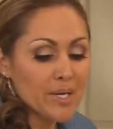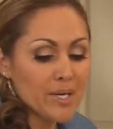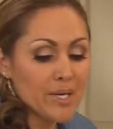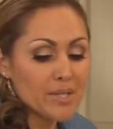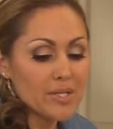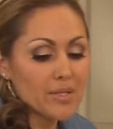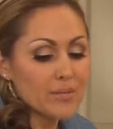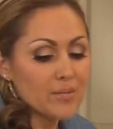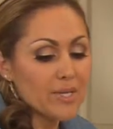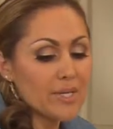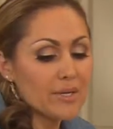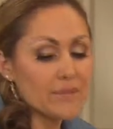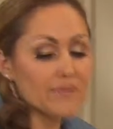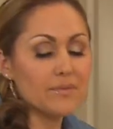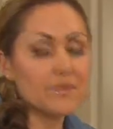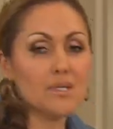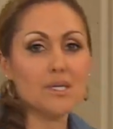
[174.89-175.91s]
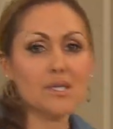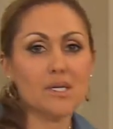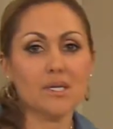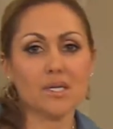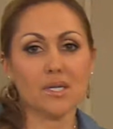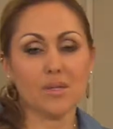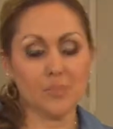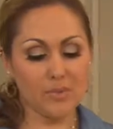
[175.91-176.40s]
And then we have
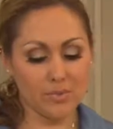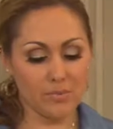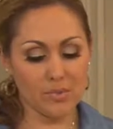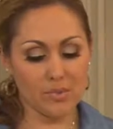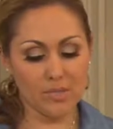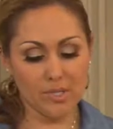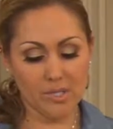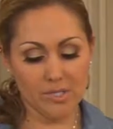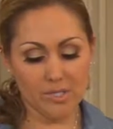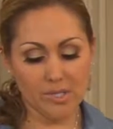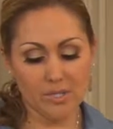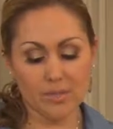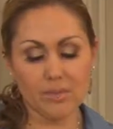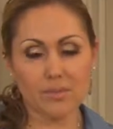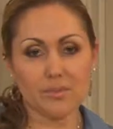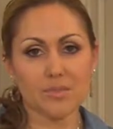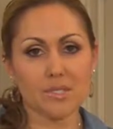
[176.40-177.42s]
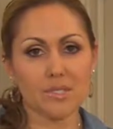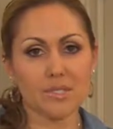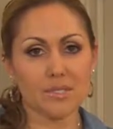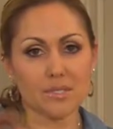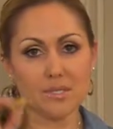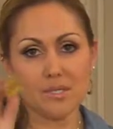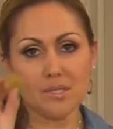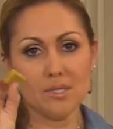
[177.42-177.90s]
a couple of bouillon cubes,
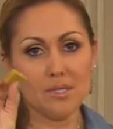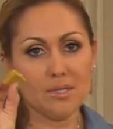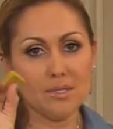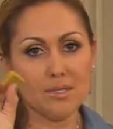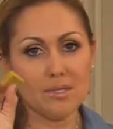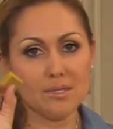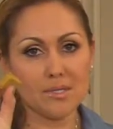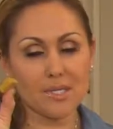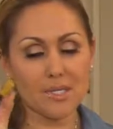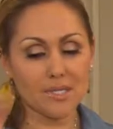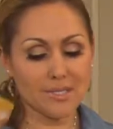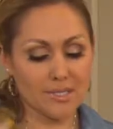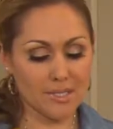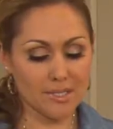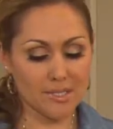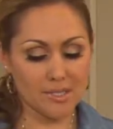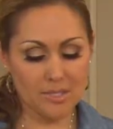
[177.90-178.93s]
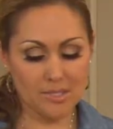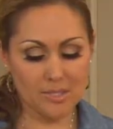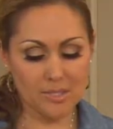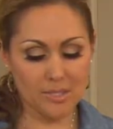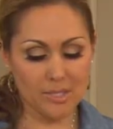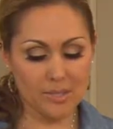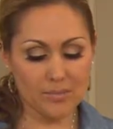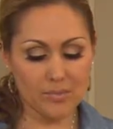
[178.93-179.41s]
just nice sized
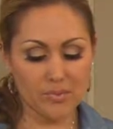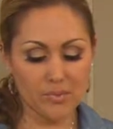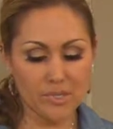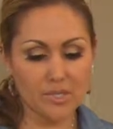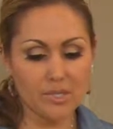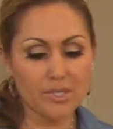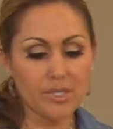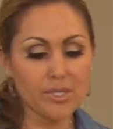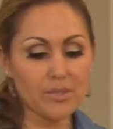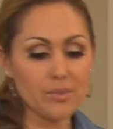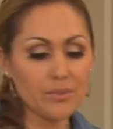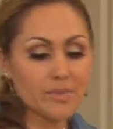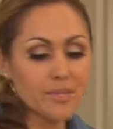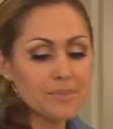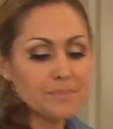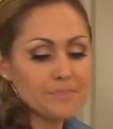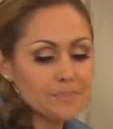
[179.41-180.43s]
chicken bouillon cubes.